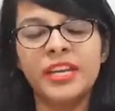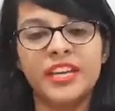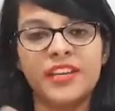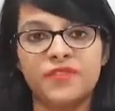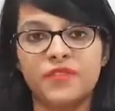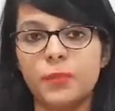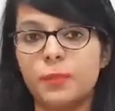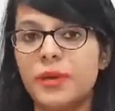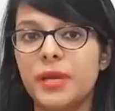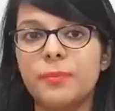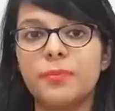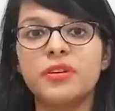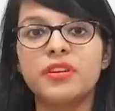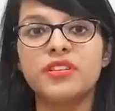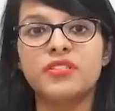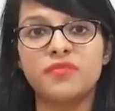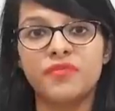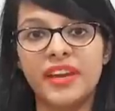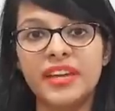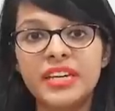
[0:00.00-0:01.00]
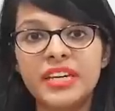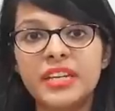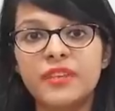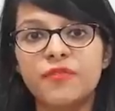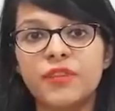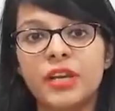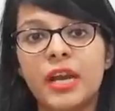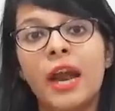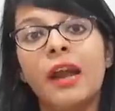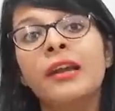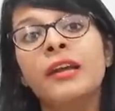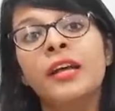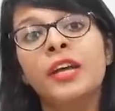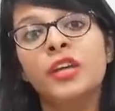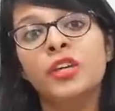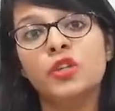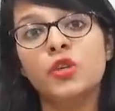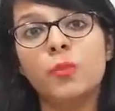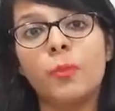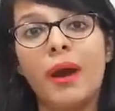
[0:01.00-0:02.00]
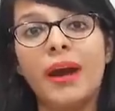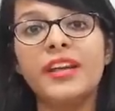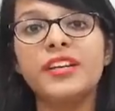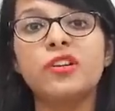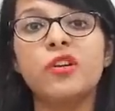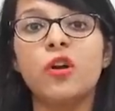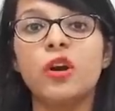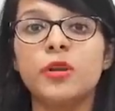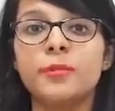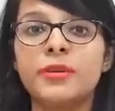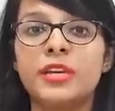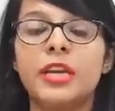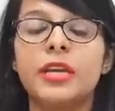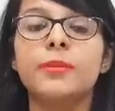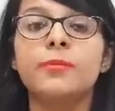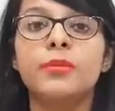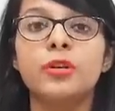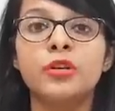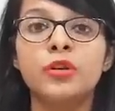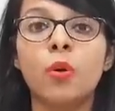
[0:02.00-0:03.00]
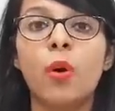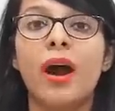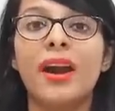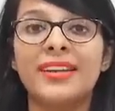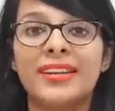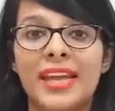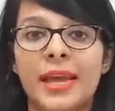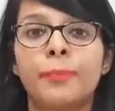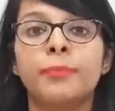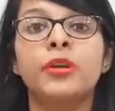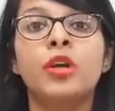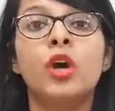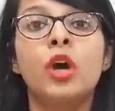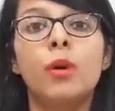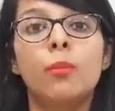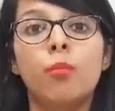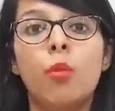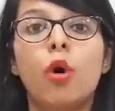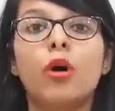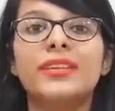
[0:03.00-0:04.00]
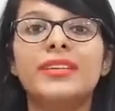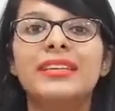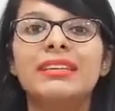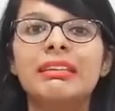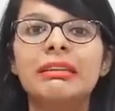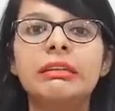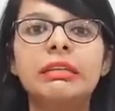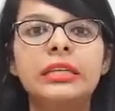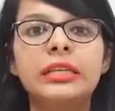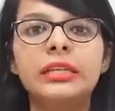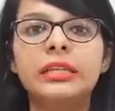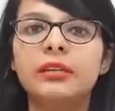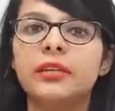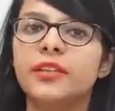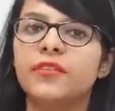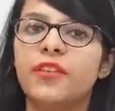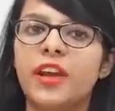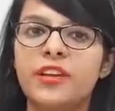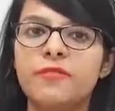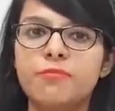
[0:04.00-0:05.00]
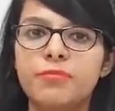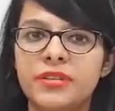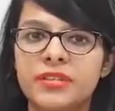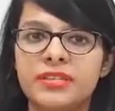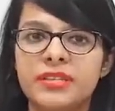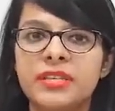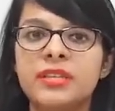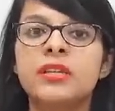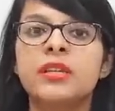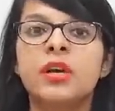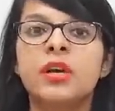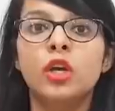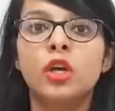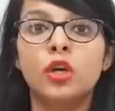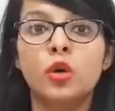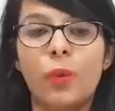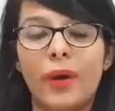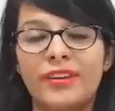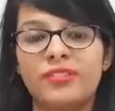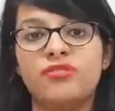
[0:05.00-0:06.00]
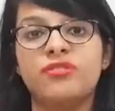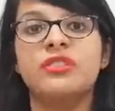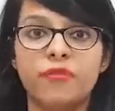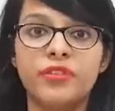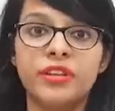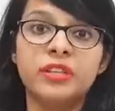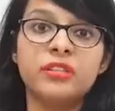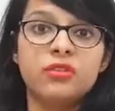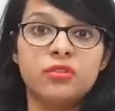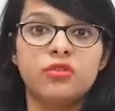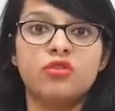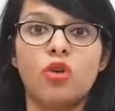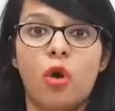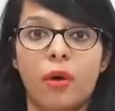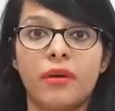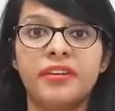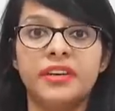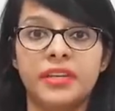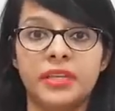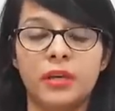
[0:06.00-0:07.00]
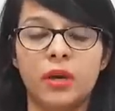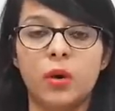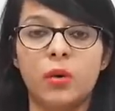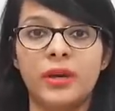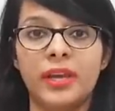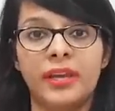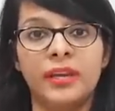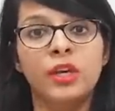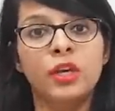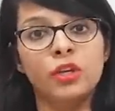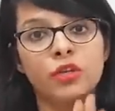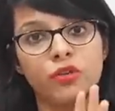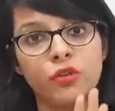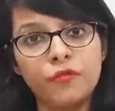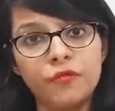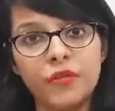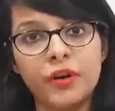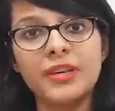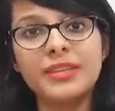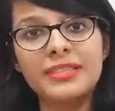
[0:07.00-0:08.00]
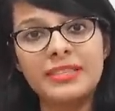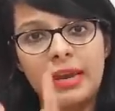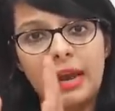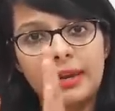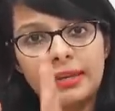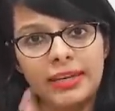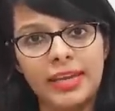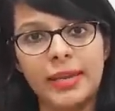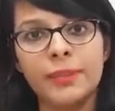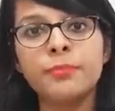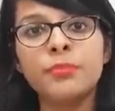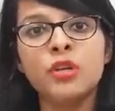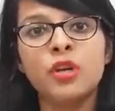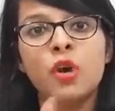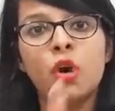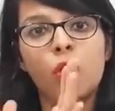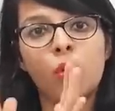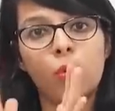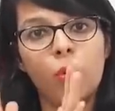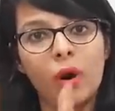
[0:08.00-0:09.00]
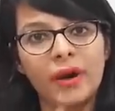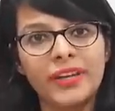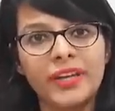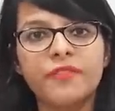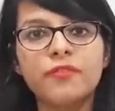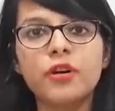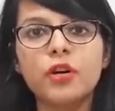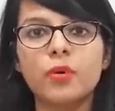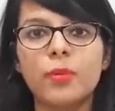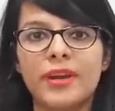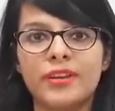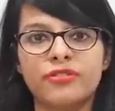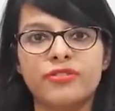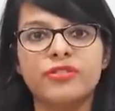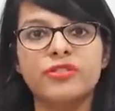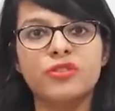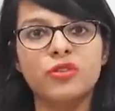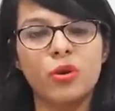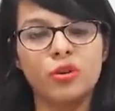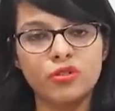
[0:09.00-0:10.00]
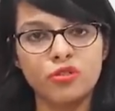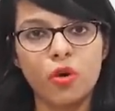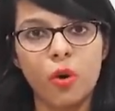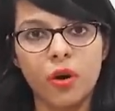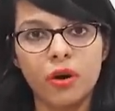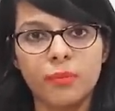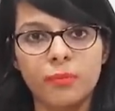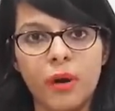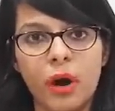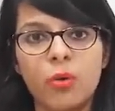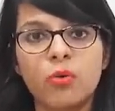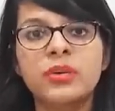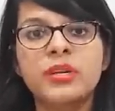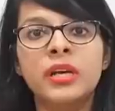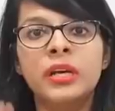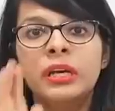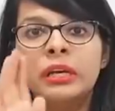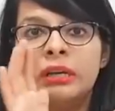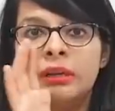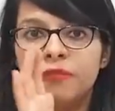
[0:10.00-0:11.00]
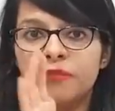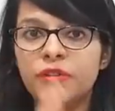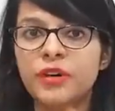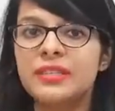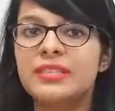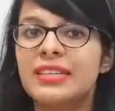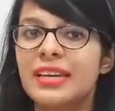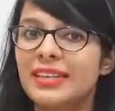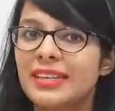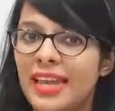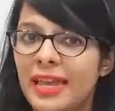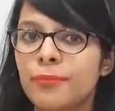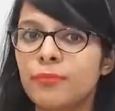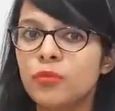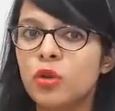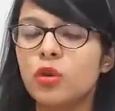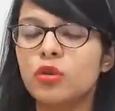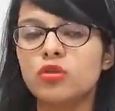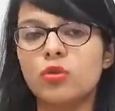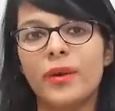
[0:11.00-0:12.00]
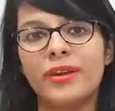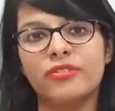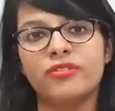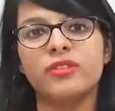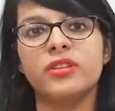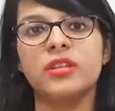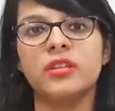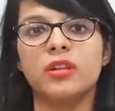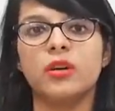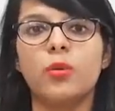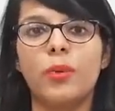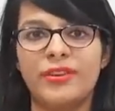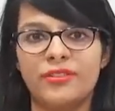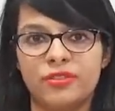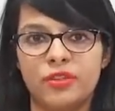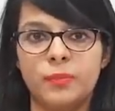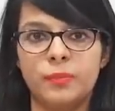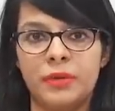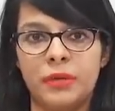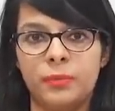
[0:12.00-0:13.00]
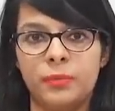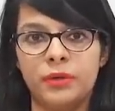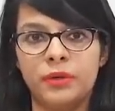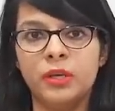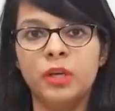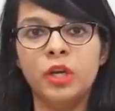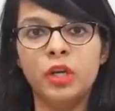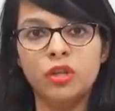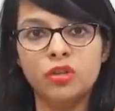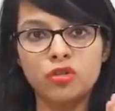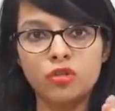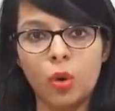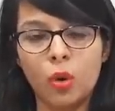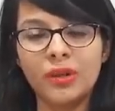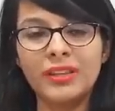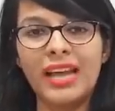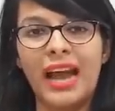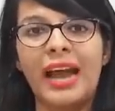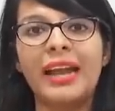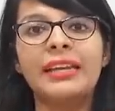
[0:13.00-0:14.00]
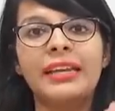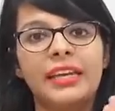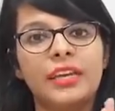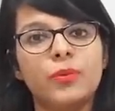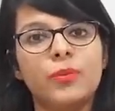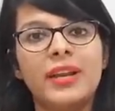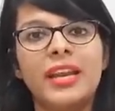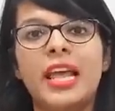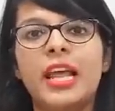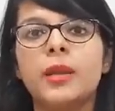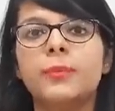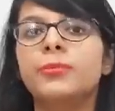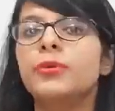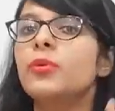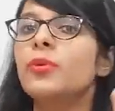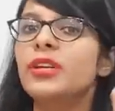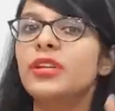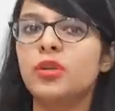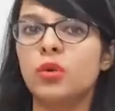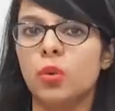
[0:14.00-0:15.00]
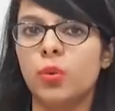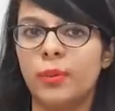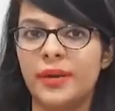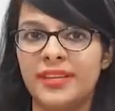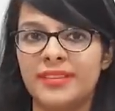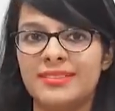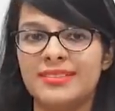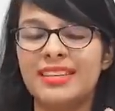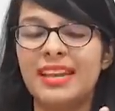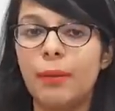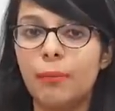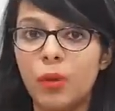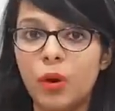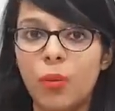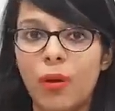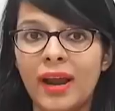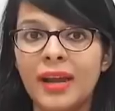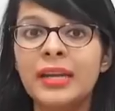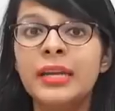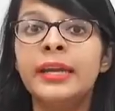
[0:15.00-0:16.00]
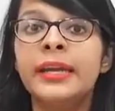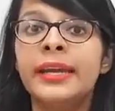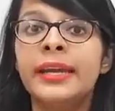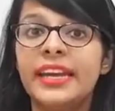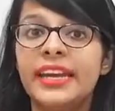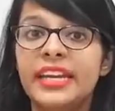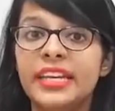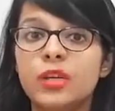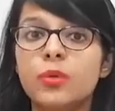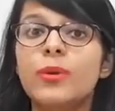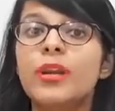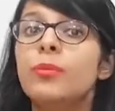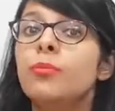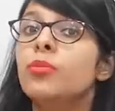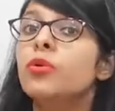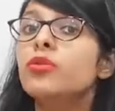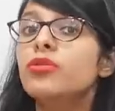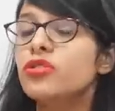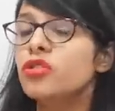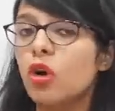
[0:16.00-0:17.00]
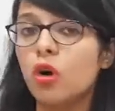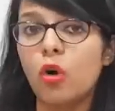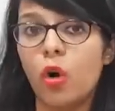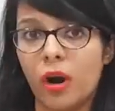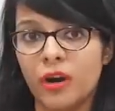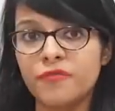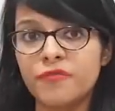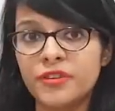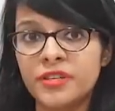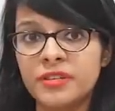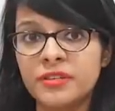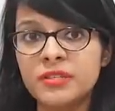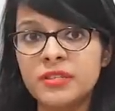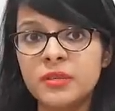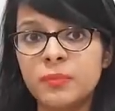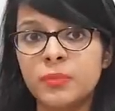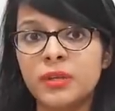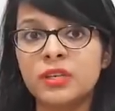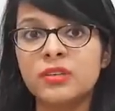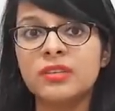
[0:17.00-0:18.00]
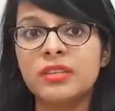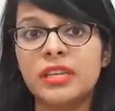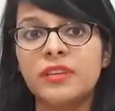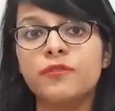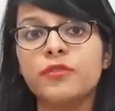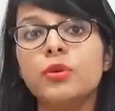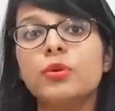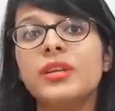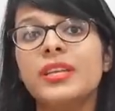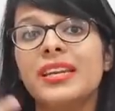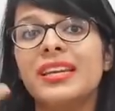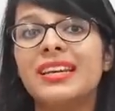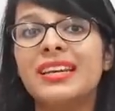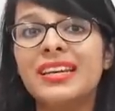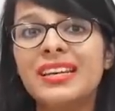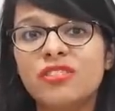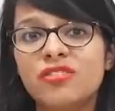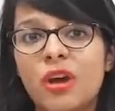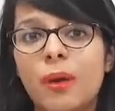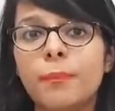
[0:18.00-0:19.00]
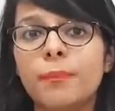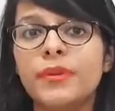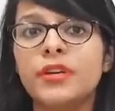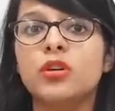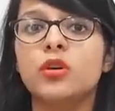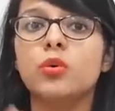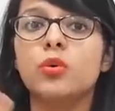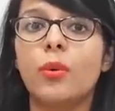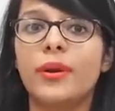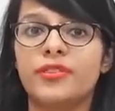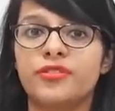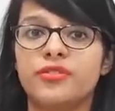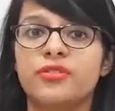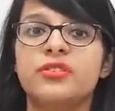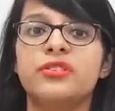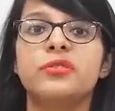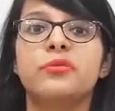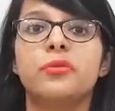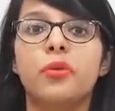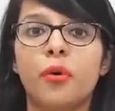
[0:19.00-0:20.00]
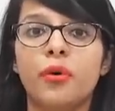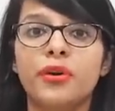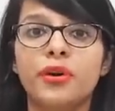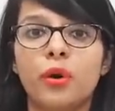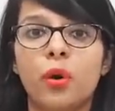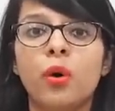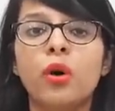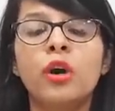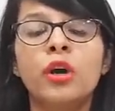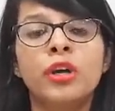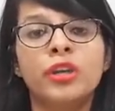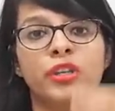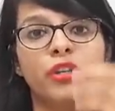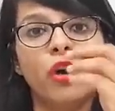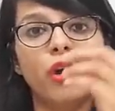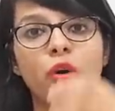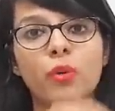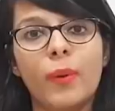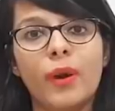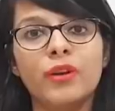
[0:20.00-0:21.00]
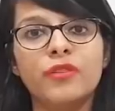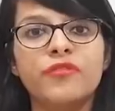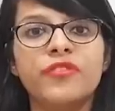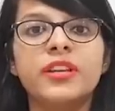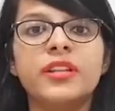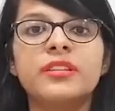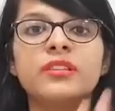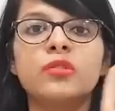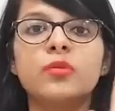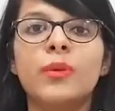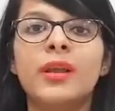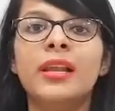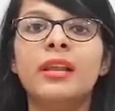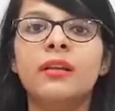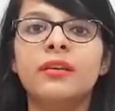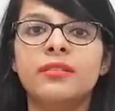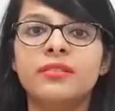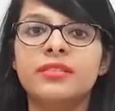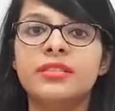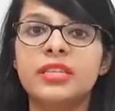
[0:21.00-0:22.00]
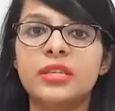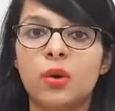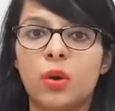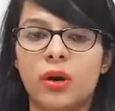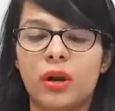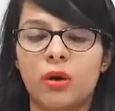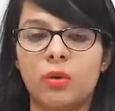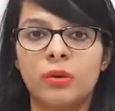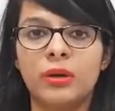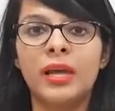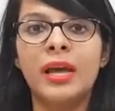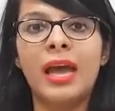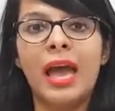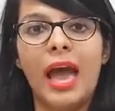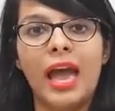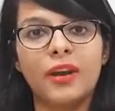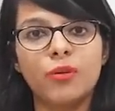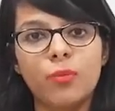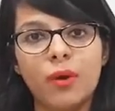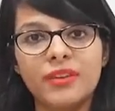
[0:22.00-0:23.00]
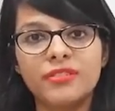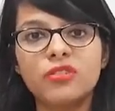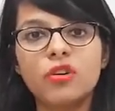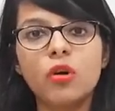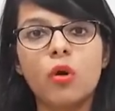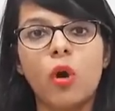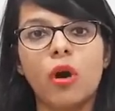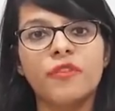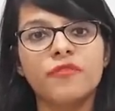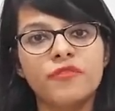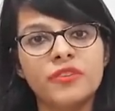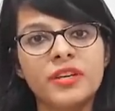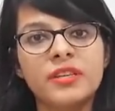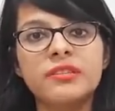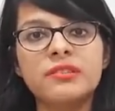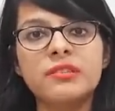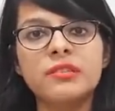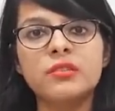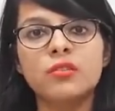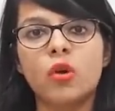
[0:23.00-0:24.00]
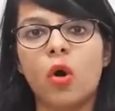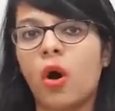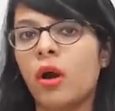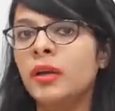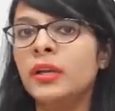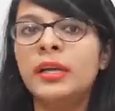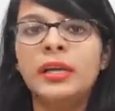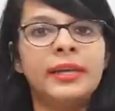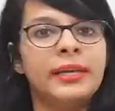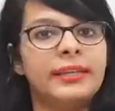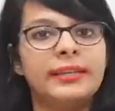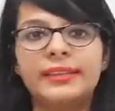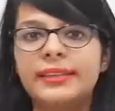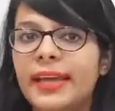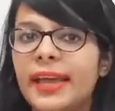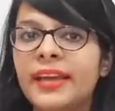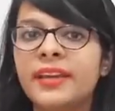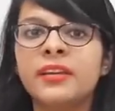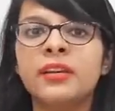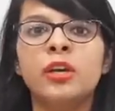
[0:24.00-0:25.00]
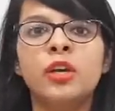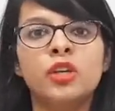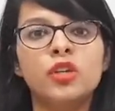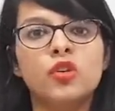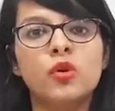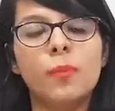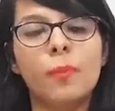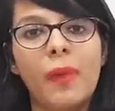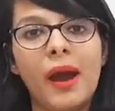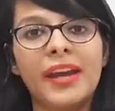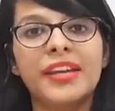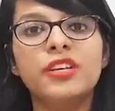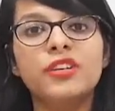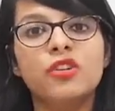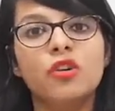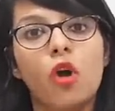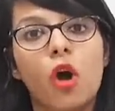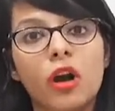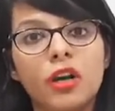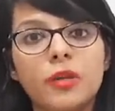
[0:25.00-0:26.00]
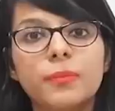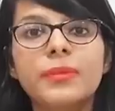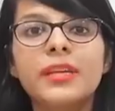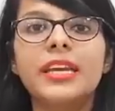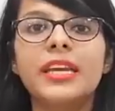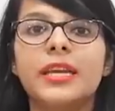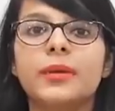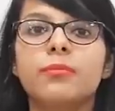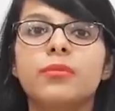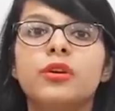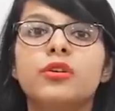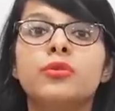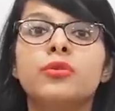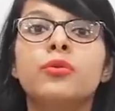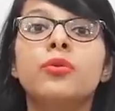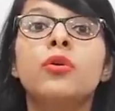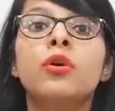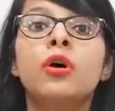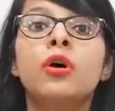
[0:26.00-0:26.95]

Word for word: If the paper is very difficult, you might not be able to attempt more than 30-35% question with surety. Okay, so first attempt whatever questions you are sure about first attempt those questions in the question paper so that it will help you in two ways number one it will boost your confidence because if you directly jump into questions you don't know your confidence will zero down and once your confidence is gone then you might not be able to